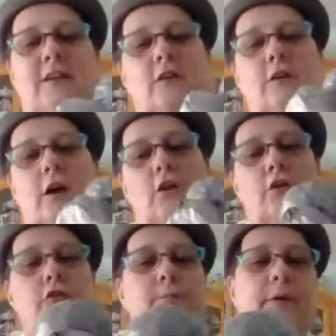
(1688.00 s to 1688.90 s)
The
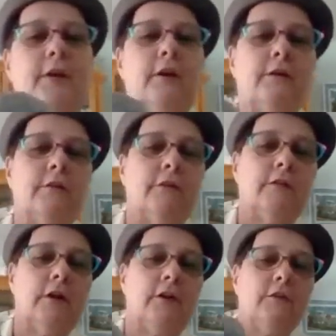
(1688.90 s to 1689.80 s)
collar is pink,
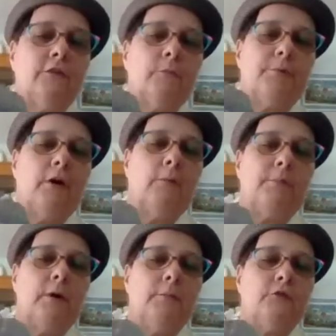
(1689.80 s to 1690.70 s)
oh. and the
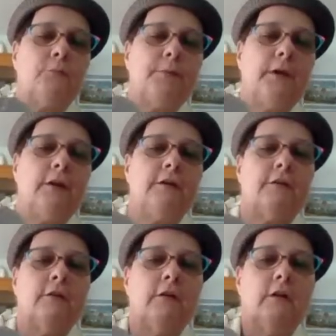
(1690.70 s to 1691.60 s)
pom pom is pink.